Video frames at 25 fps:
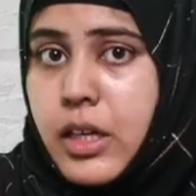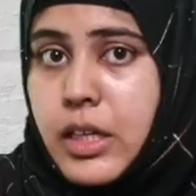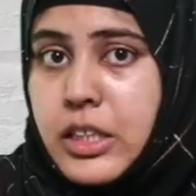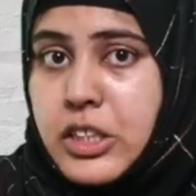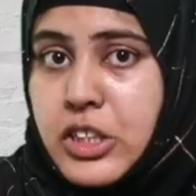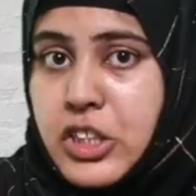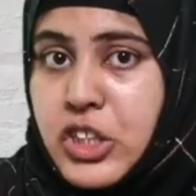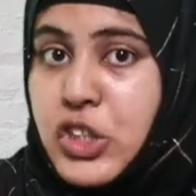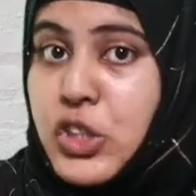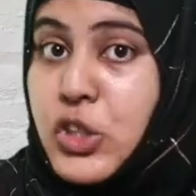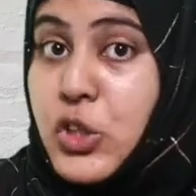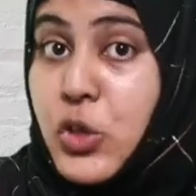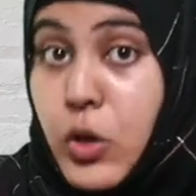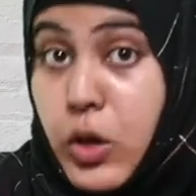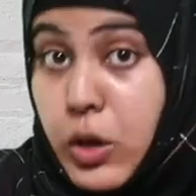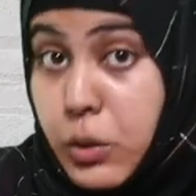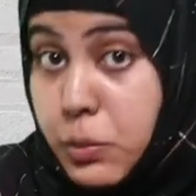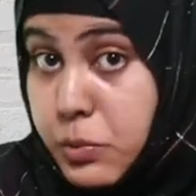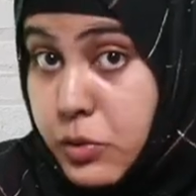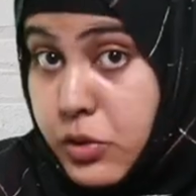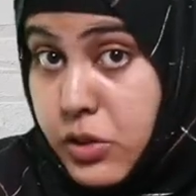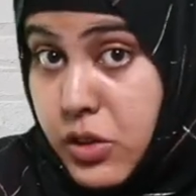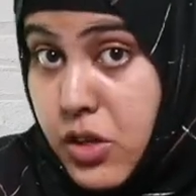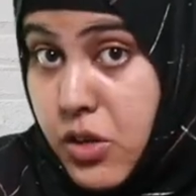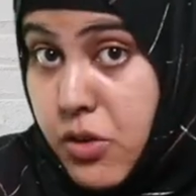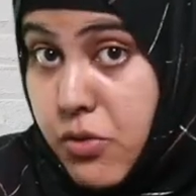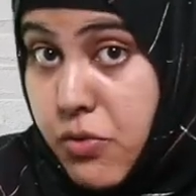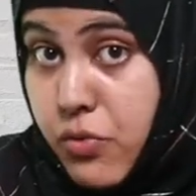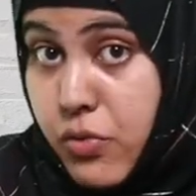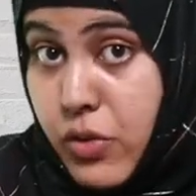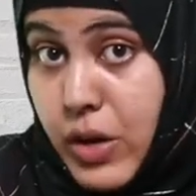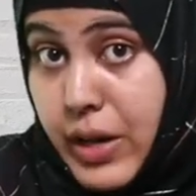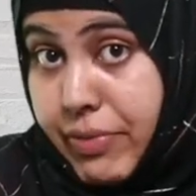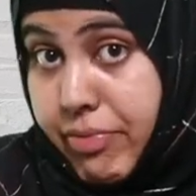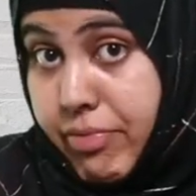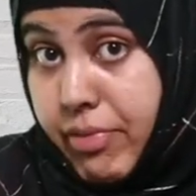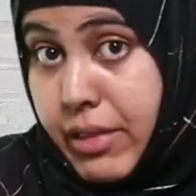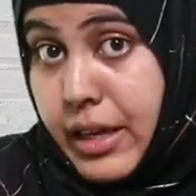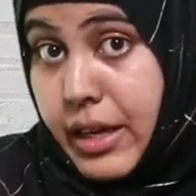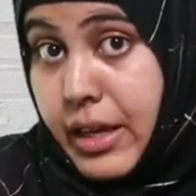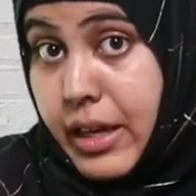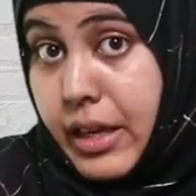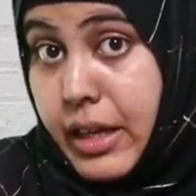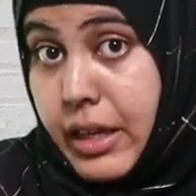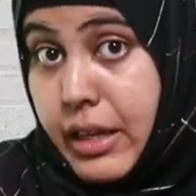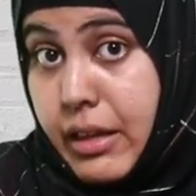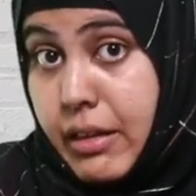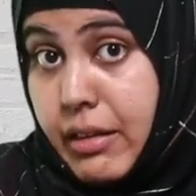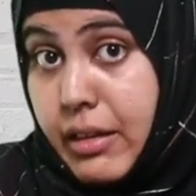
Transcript: Did you observe one thing?